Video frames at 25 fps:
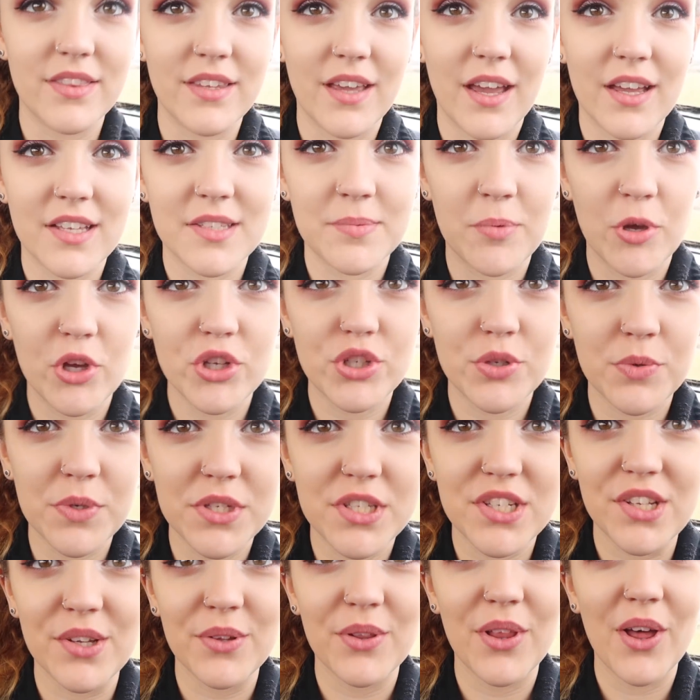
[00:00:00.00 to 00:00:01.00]
The exposure was
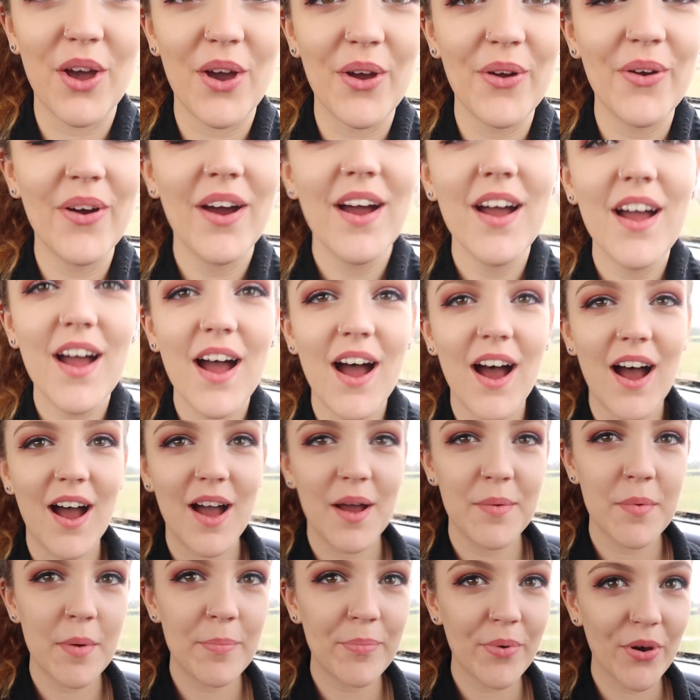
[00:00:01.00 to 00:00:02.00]
too low.
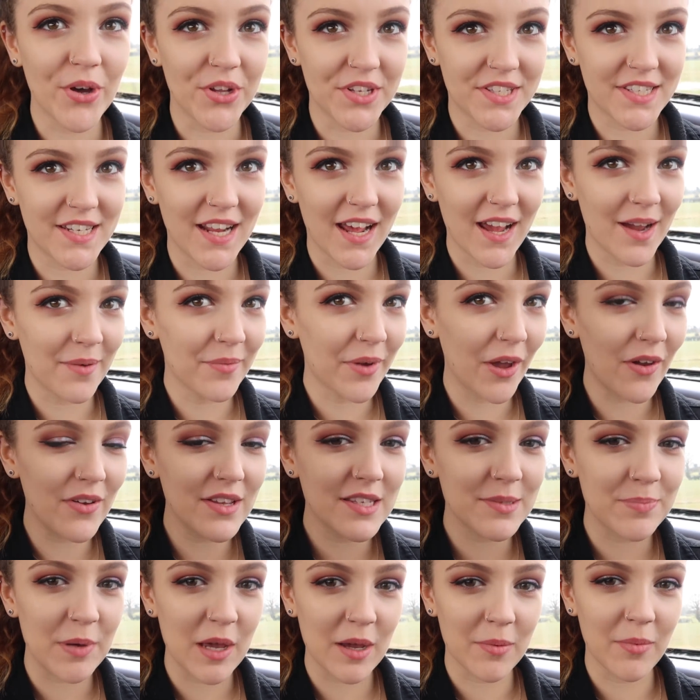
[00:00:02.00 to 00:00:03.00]
But today I'm going
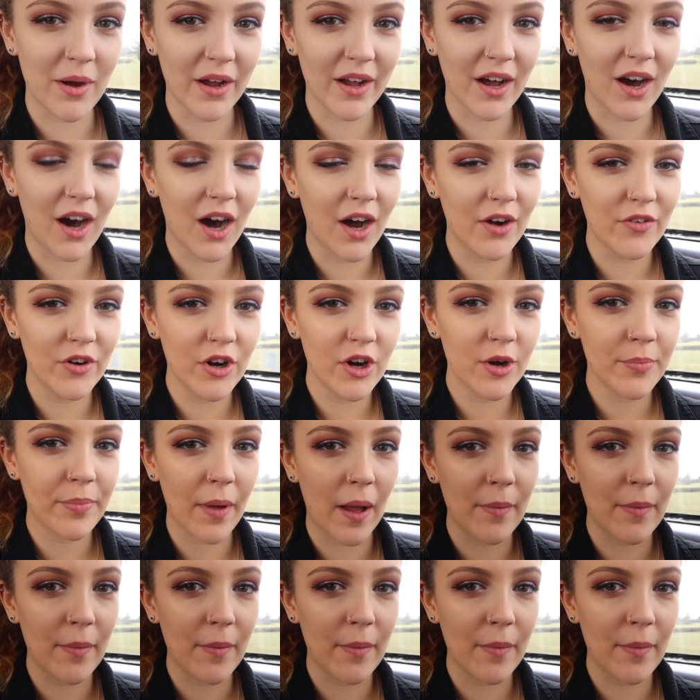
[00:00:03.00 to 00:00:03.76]
to pick my car up.